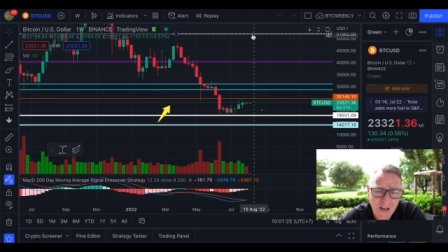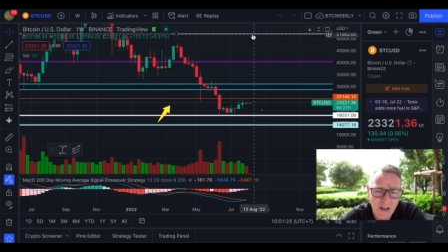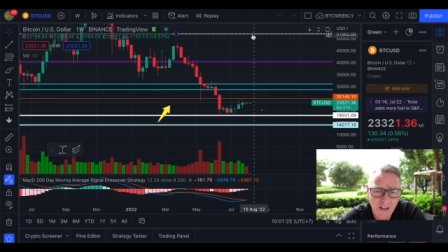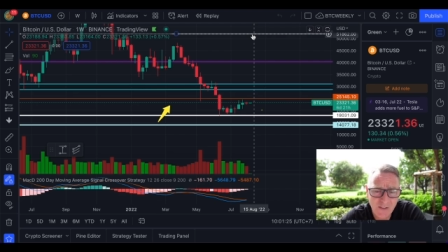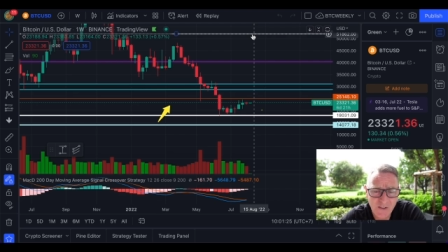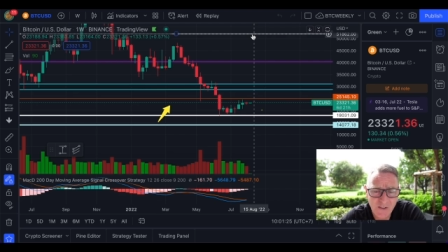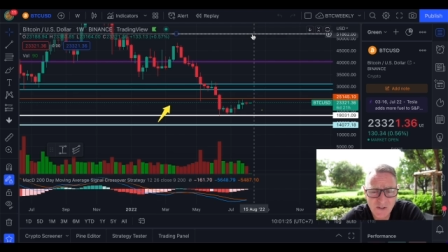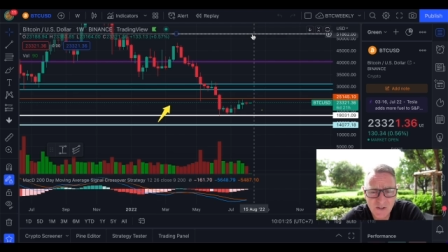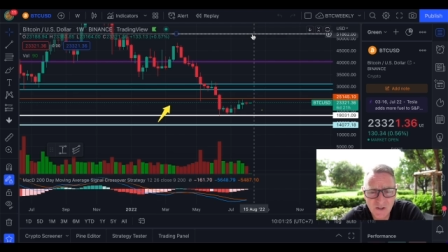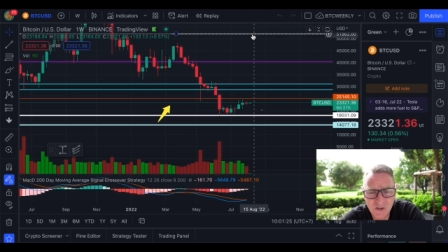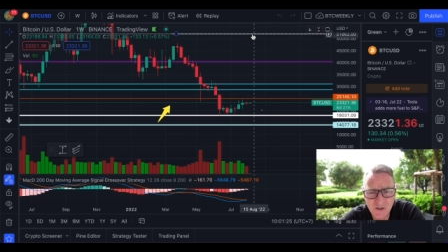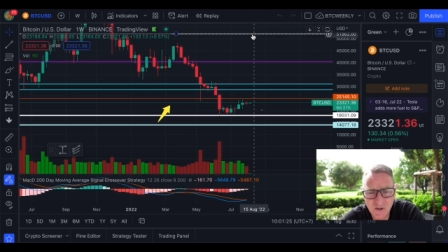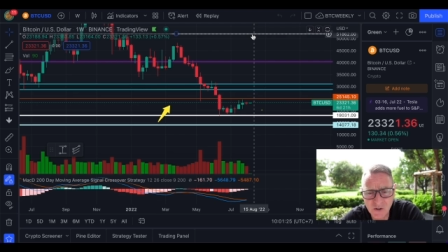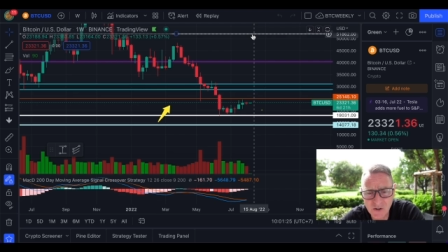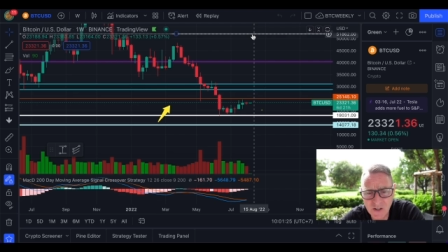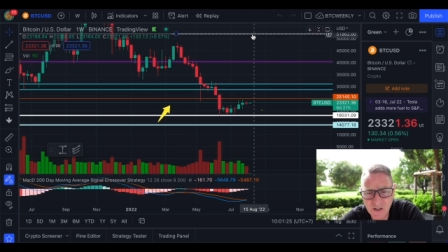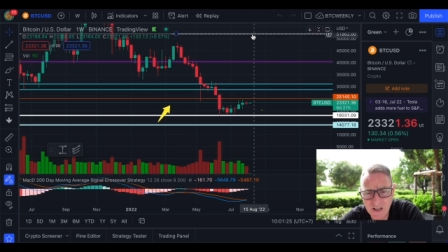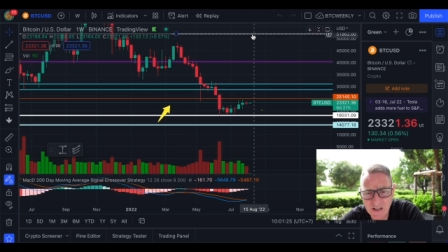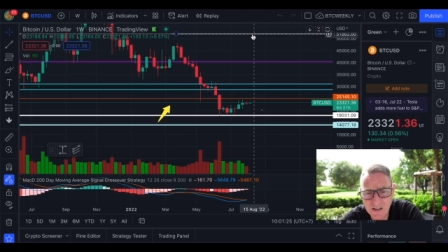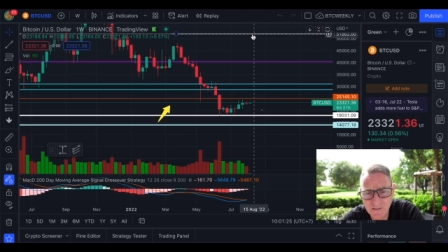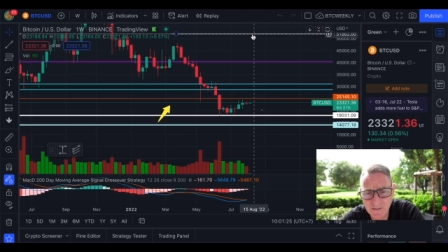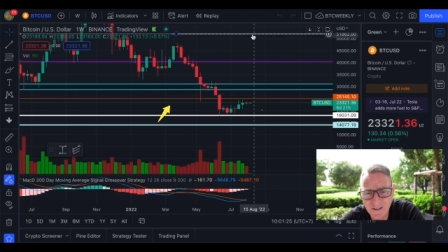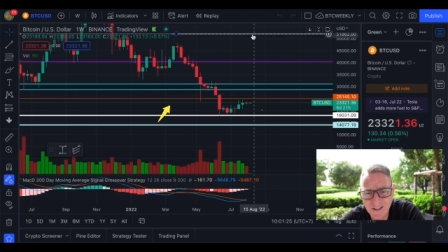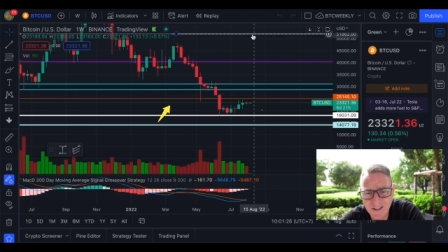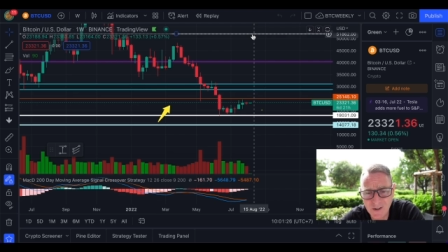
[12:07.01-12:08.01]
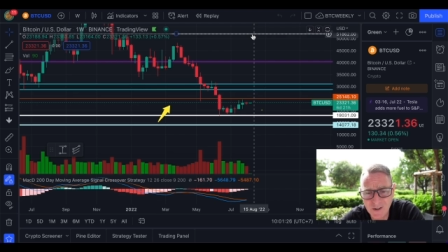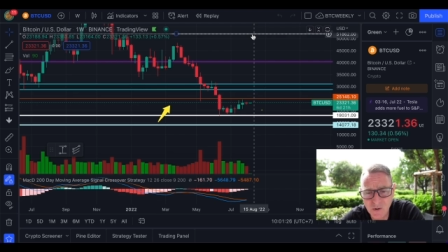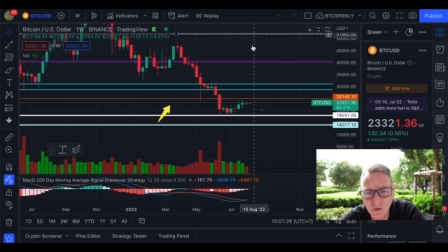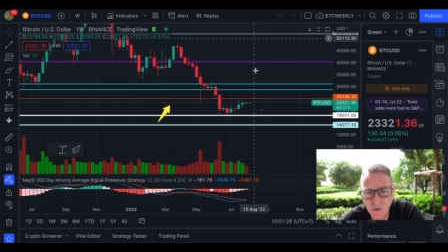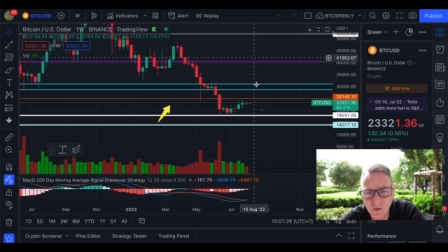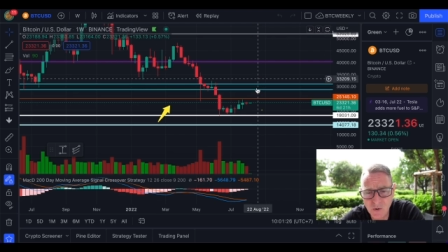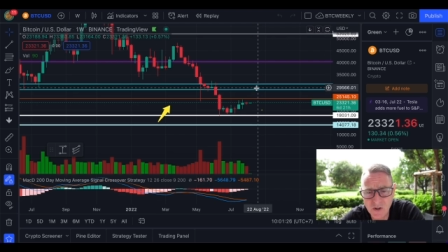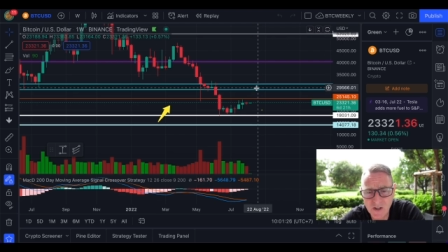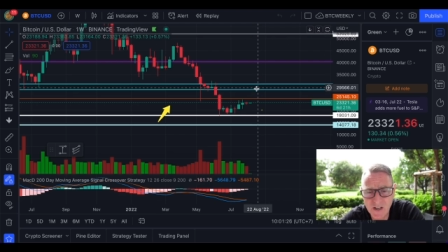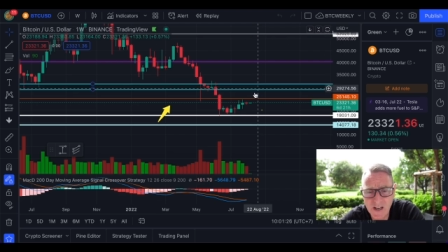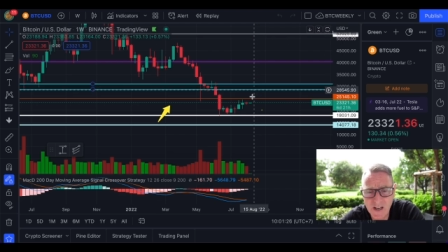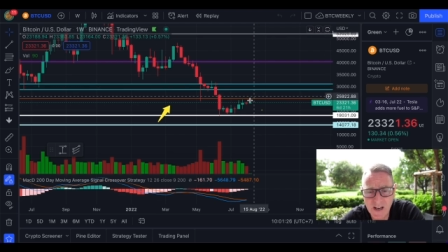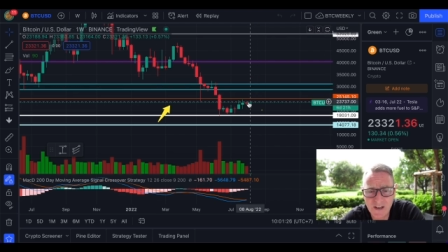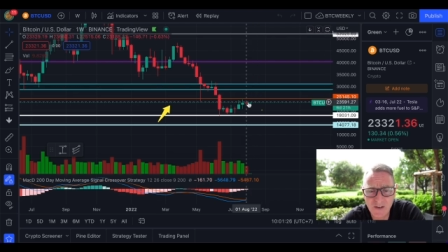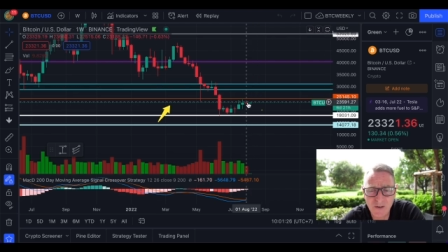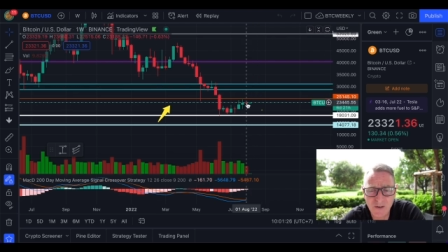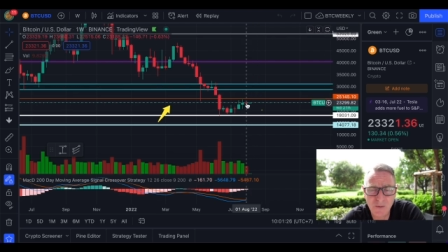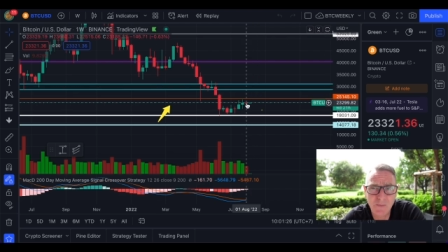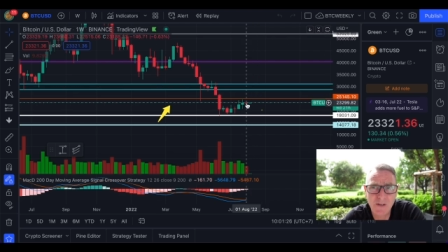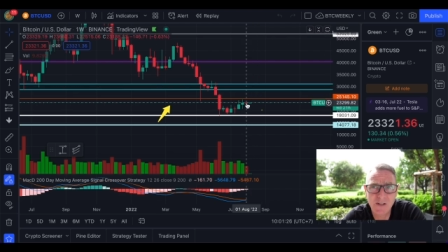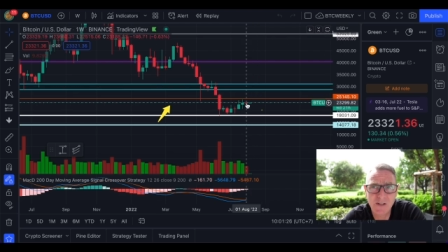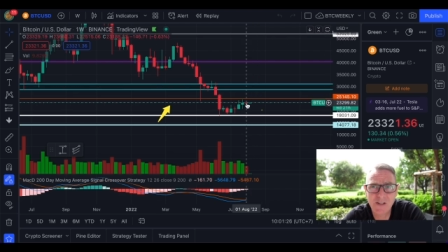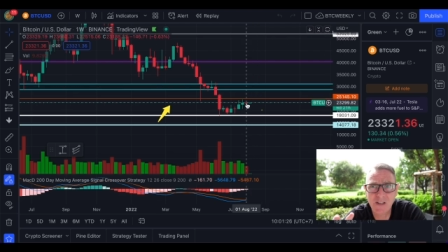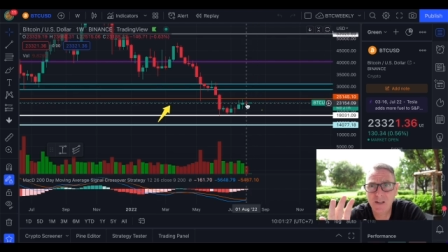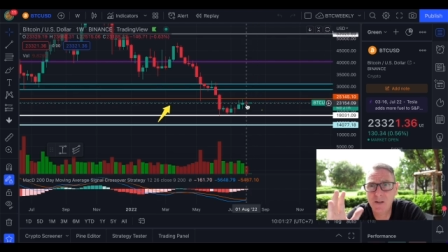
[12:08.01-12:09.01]
And this is just kind of like a doji candle.
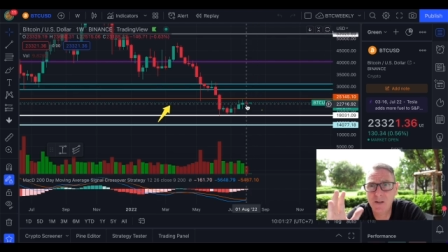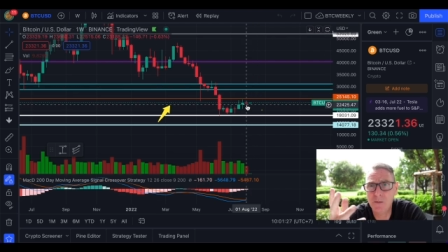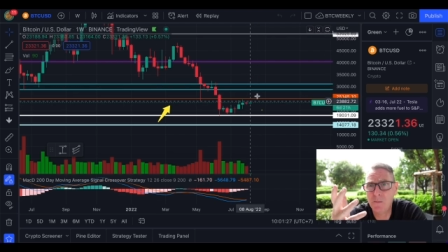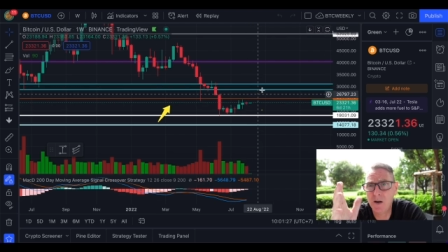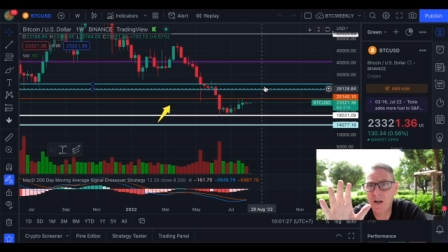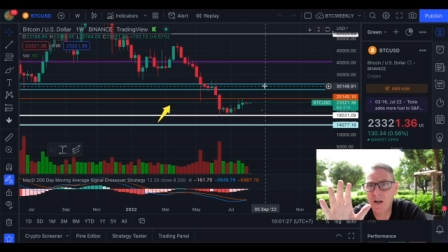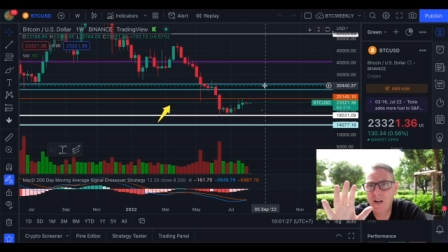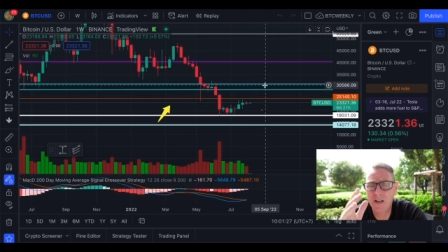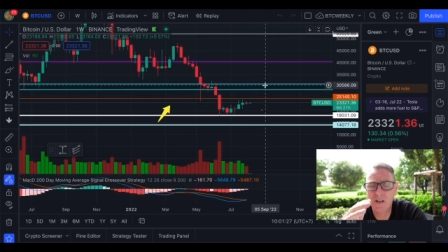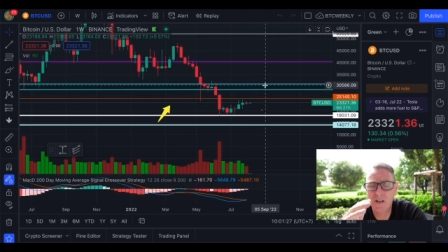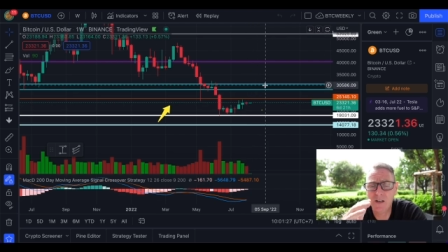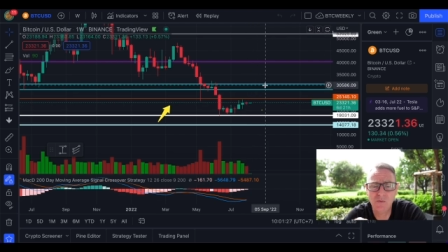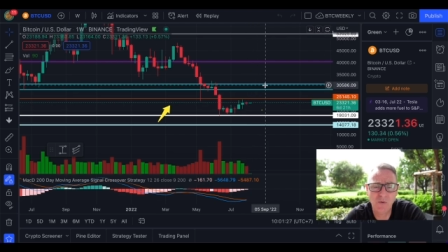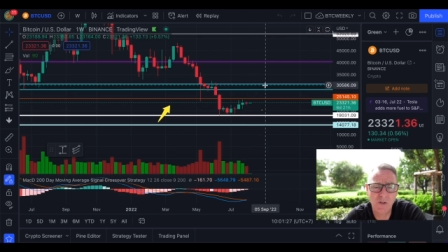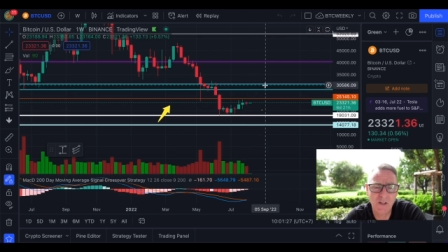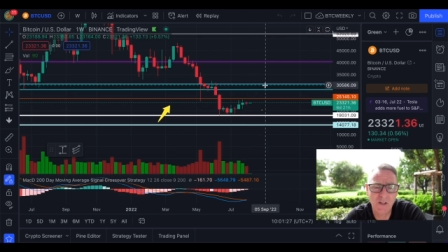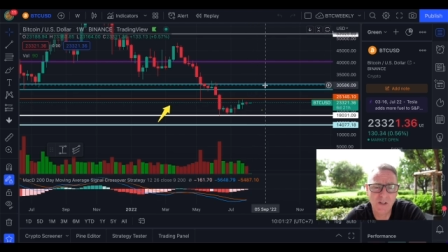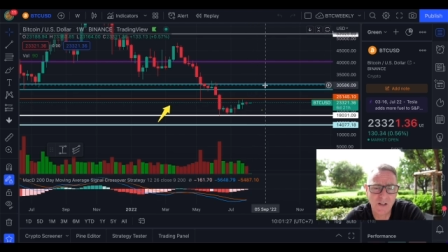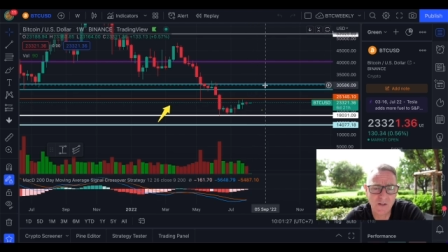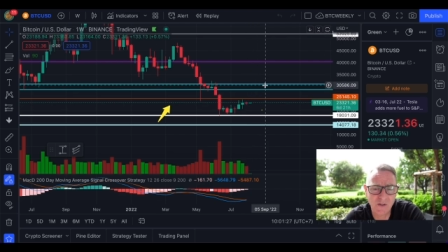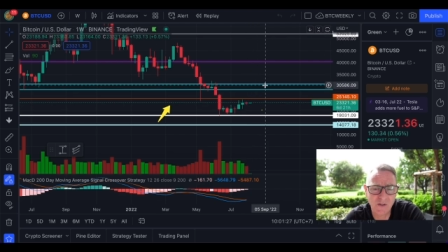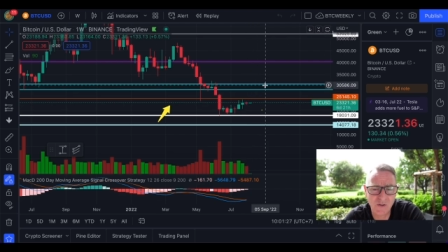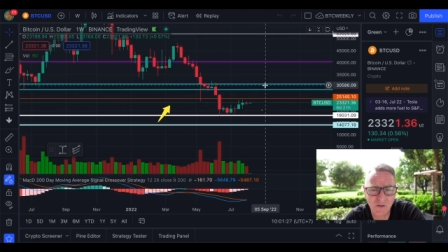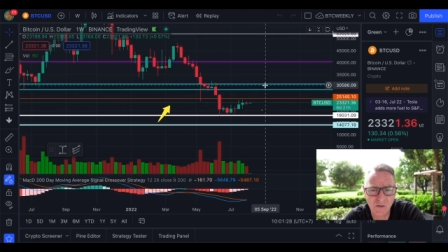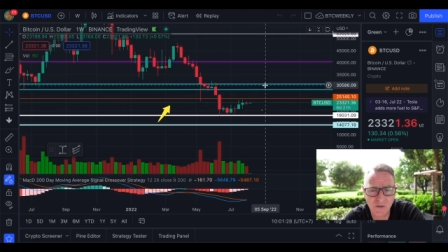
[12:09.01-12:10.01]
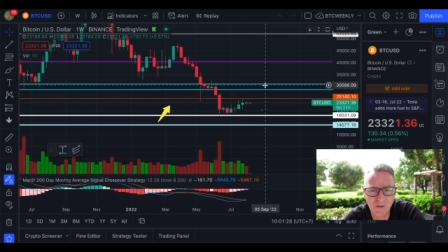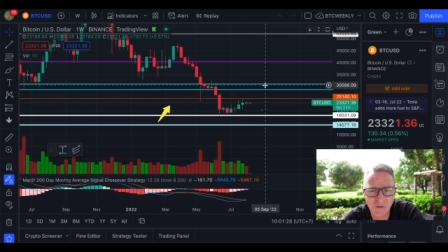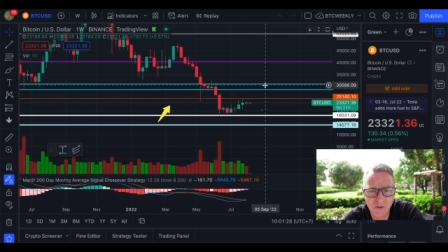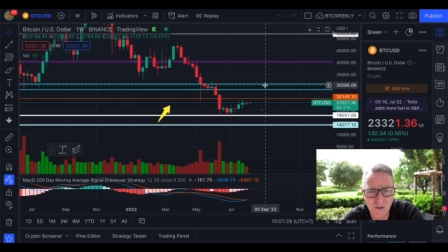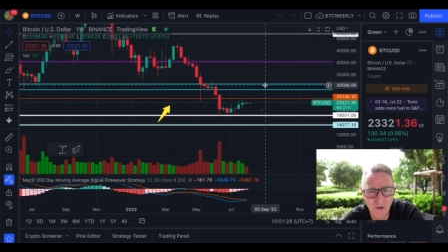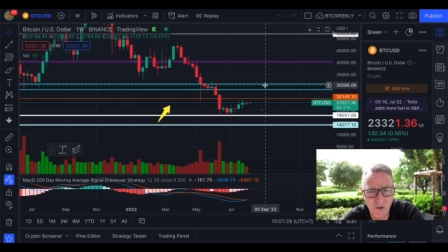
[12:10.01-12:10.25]
It means that the market is really uncertain.